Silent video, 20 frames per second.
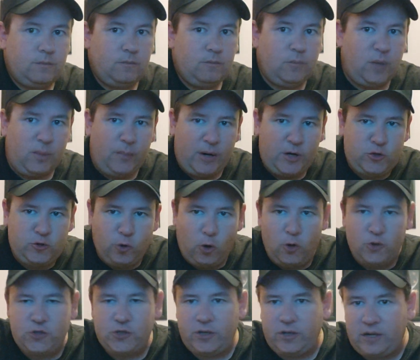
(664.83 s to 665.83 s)
But my
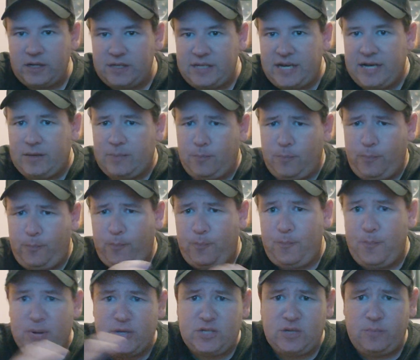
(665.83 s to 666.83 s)
trolls are going to take
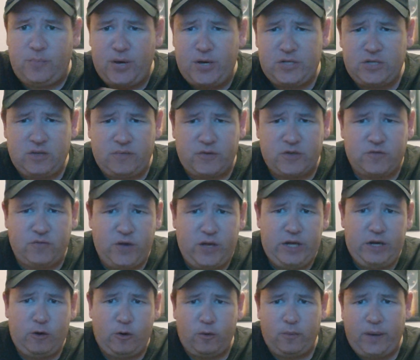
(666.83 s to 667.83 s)
bits and pieces of this
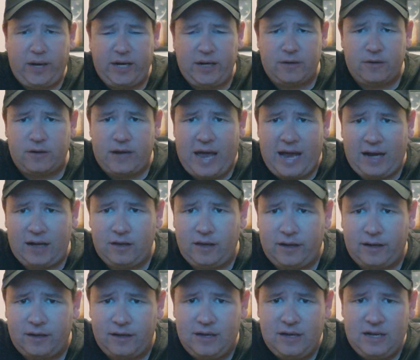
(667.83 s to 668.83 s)
video and make it act
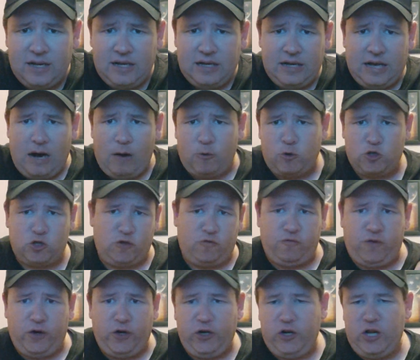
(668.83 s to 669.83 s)
like I was
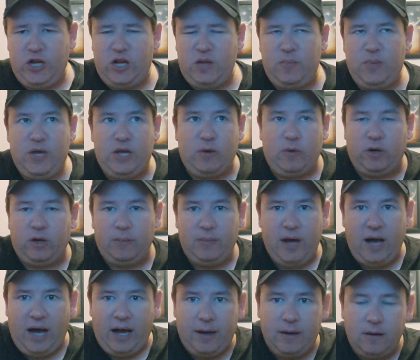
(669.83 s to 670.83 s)
defending EDP when I'm
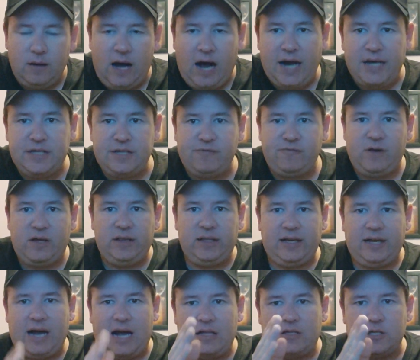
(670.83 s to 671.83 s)
not. I defend the
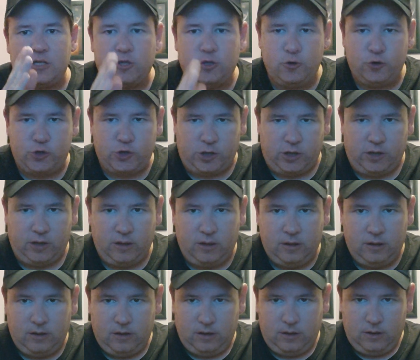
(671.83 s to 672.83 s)
Constitution.
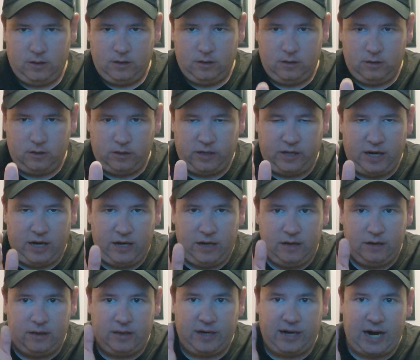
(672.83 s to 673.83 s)
Okay?
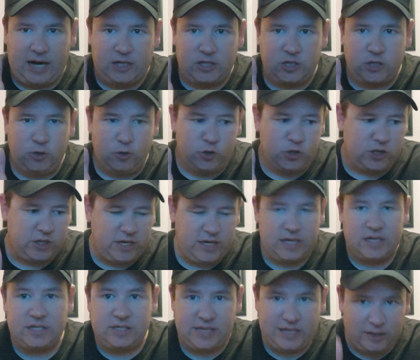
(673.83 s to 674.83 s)
The Constitution
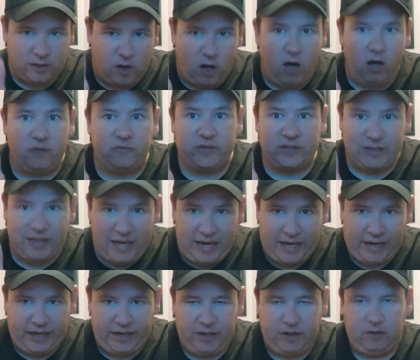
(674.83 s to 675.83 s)
is the law of the
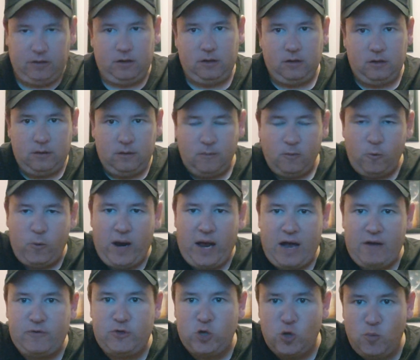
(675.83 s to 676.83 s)
land. We
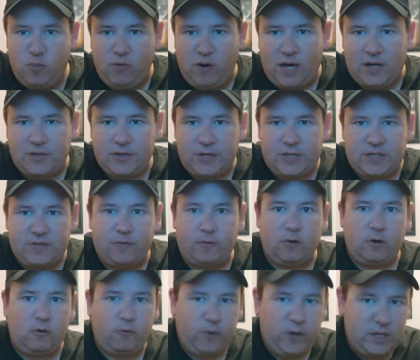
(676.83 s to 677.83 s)
have due process
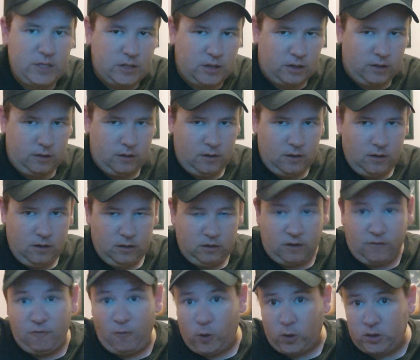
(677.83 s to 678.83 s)
for a reason.
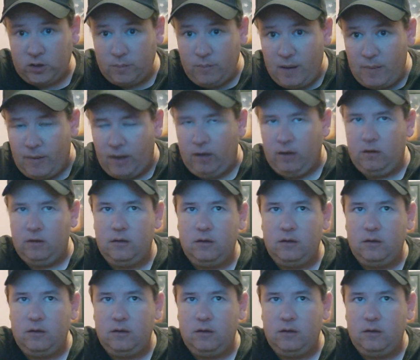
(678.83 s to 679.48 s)
The Fourth Amendment.